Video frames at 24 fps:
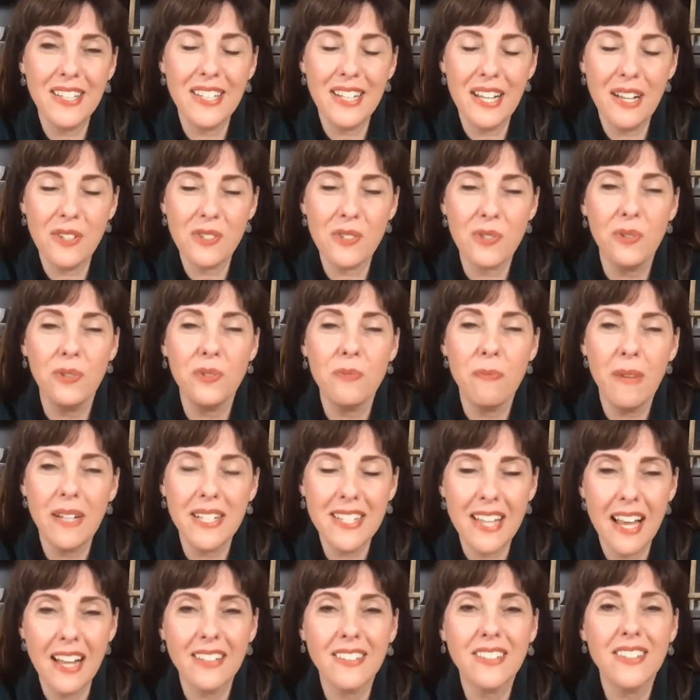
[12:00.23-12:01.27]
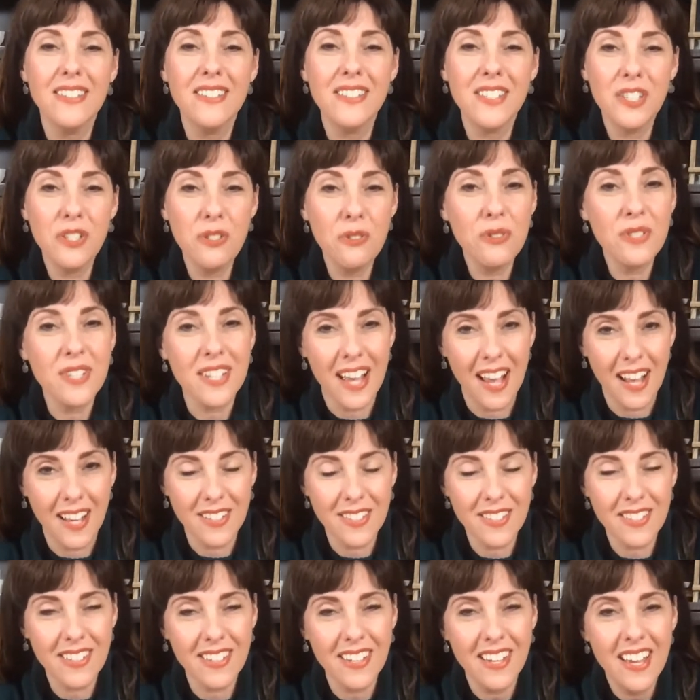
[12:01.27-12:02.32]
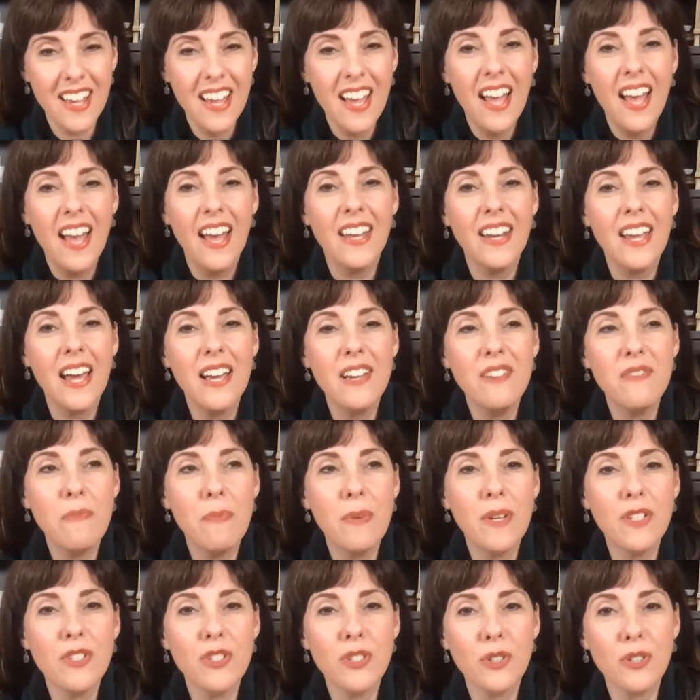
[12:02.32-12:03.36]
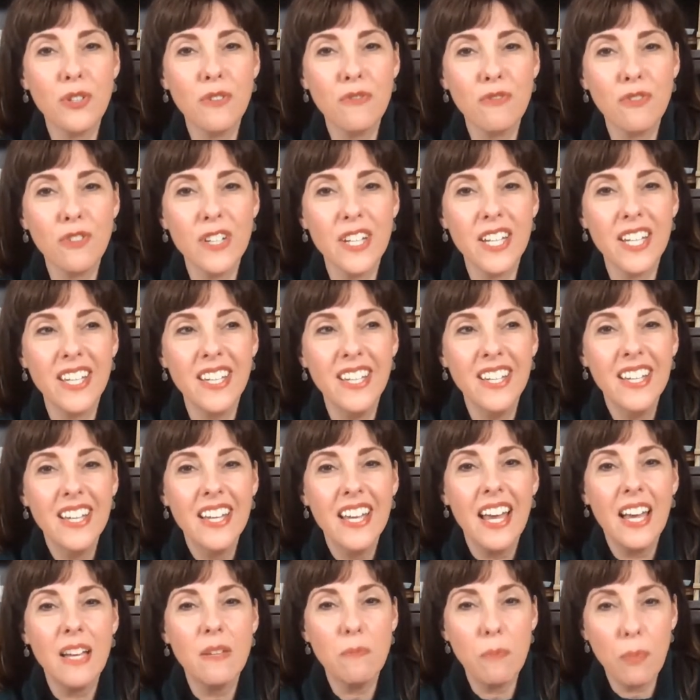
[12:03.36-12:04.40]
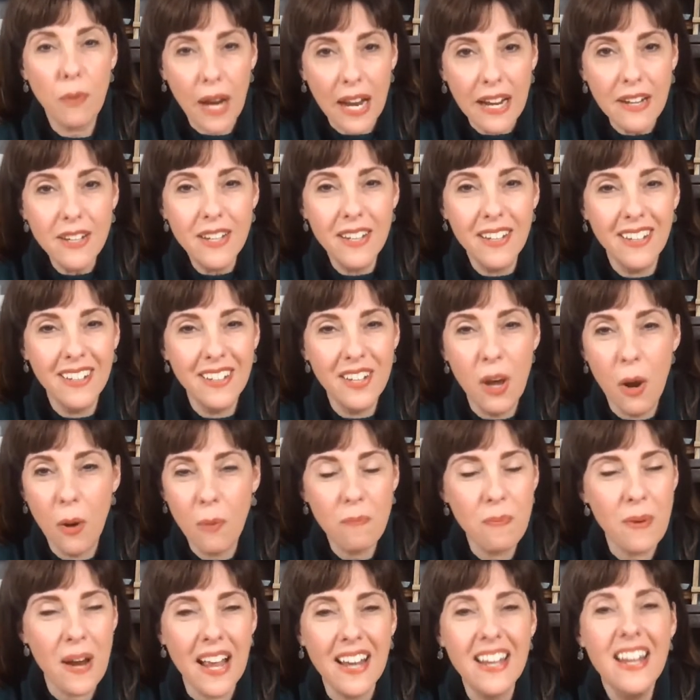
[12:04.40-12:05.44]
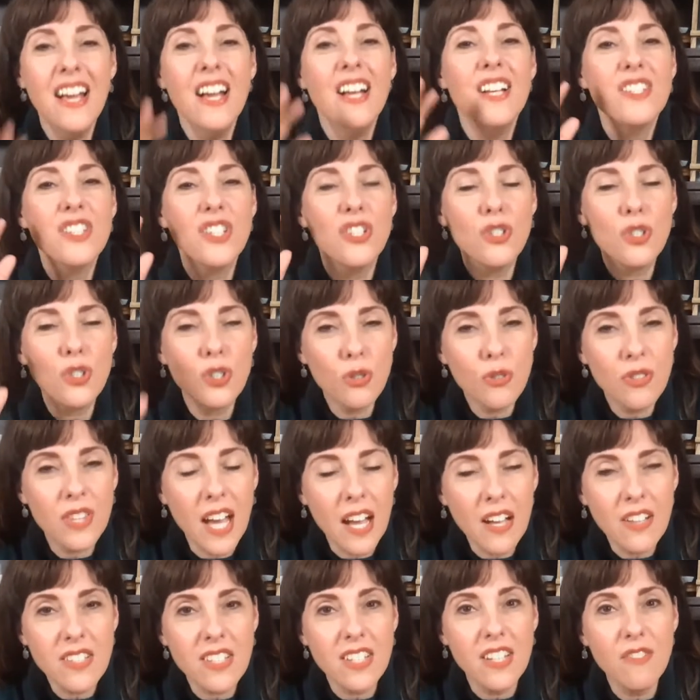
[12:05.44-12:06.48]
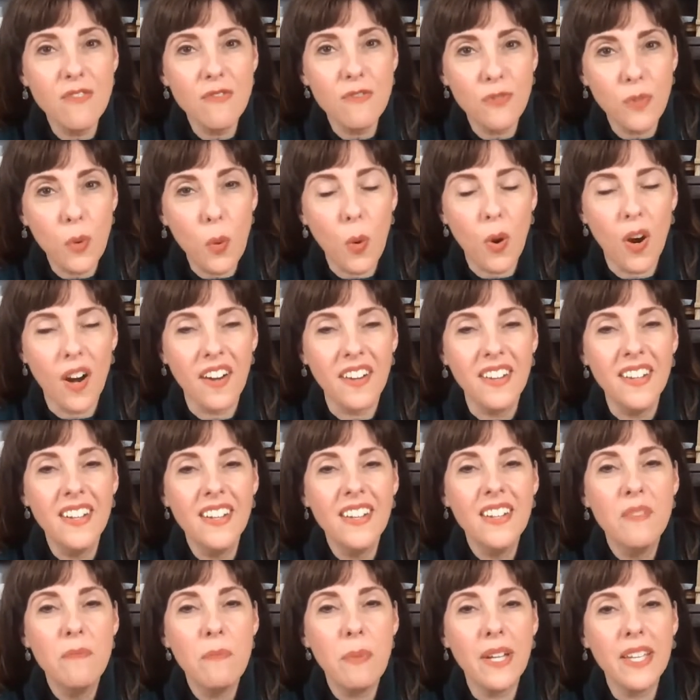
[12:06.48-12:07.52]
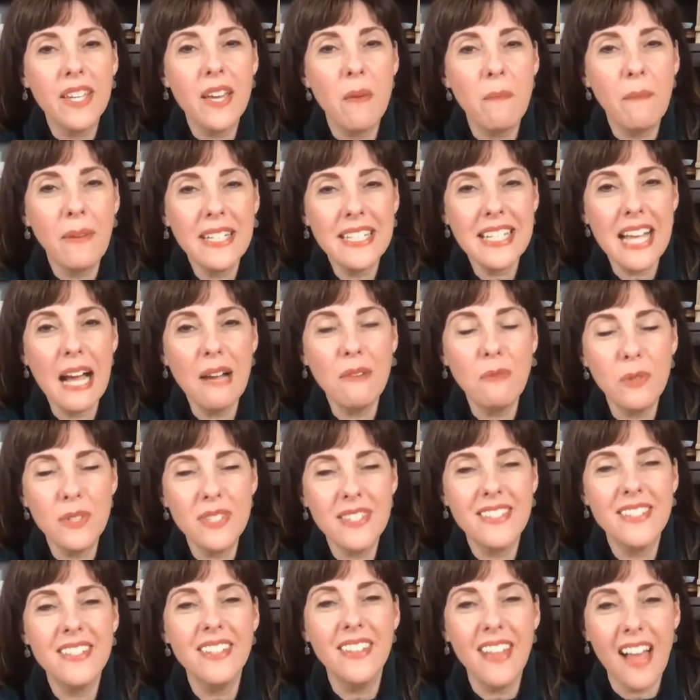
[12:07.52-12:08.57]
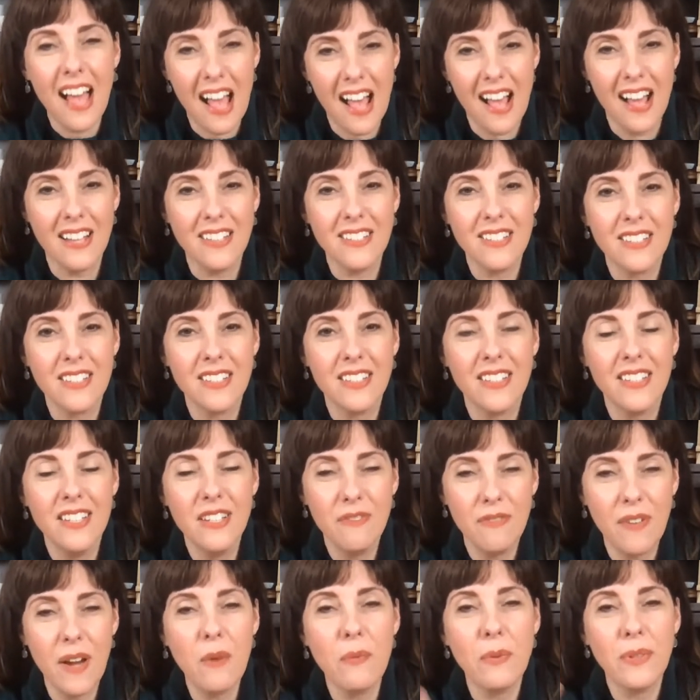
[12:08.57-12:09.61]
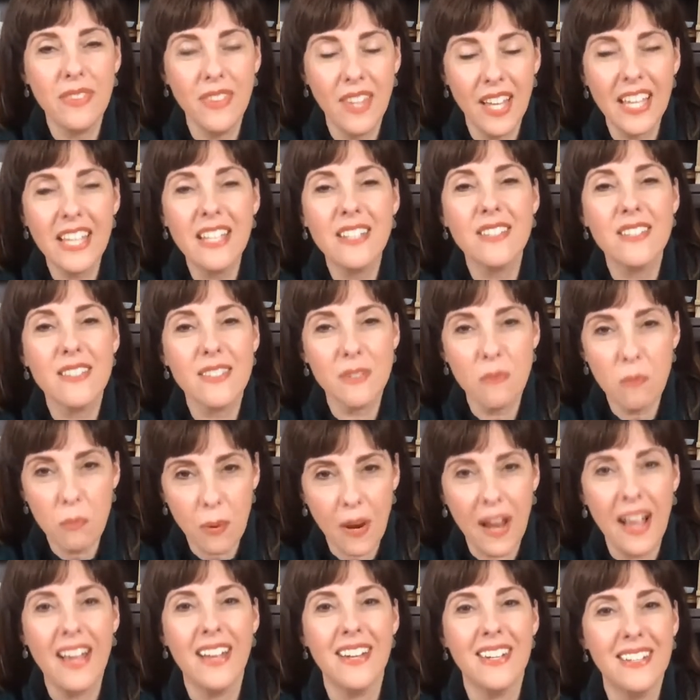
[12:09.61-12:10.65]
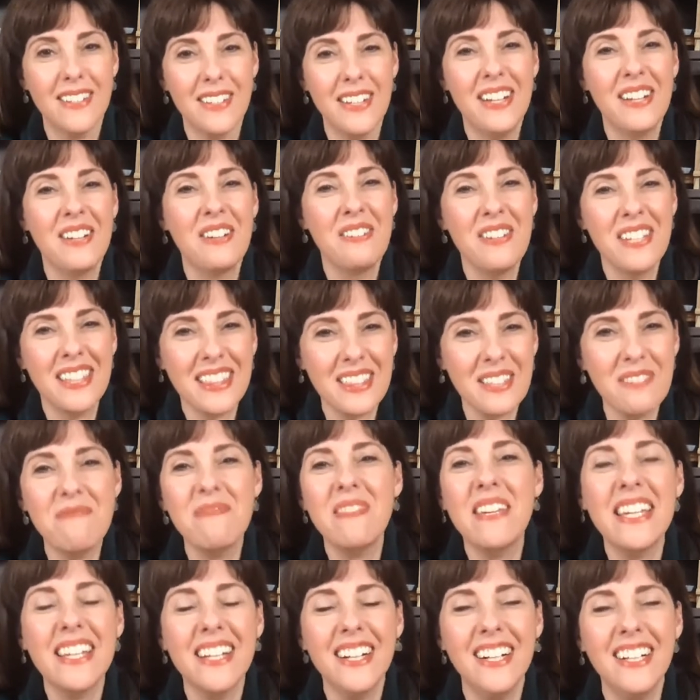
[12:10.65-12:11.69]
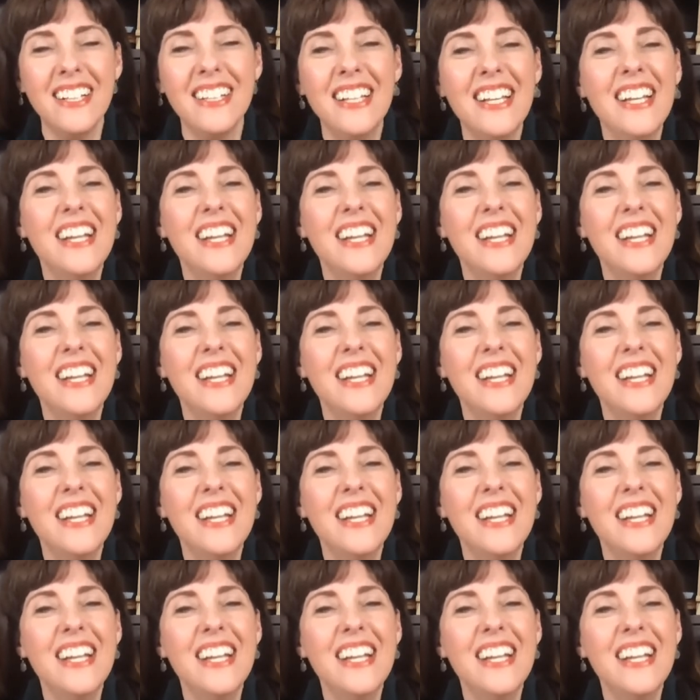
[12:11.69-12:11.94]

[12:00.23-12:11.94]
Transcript: household. My dad continues to ask, and I've been sugar-free and no bread since 2004. But yet my dad will still ask if I would like some bread with the meal.